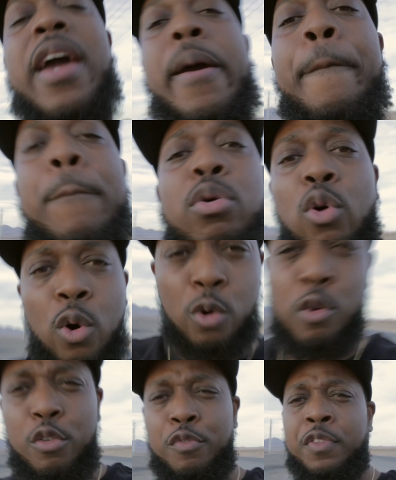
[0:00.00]

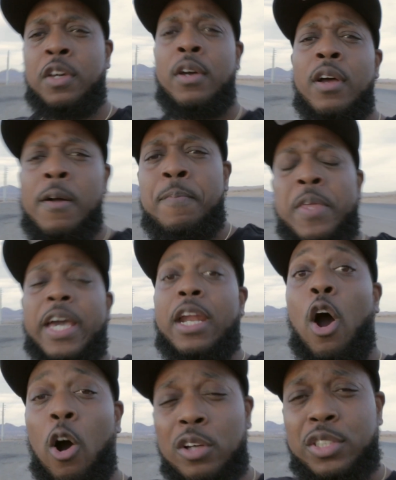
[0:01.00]
improved and
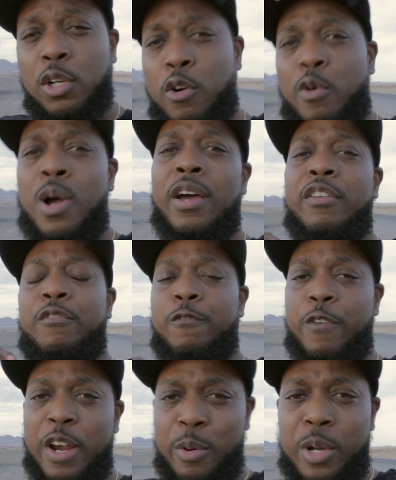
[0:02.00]
also
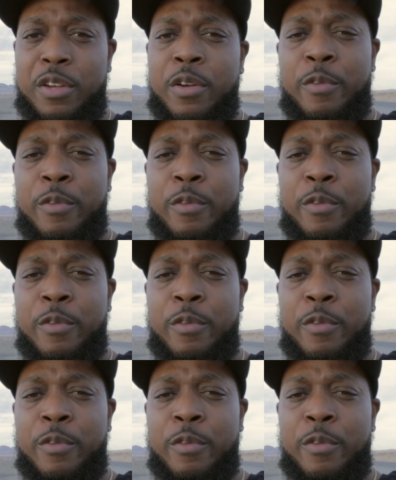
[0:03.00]
very,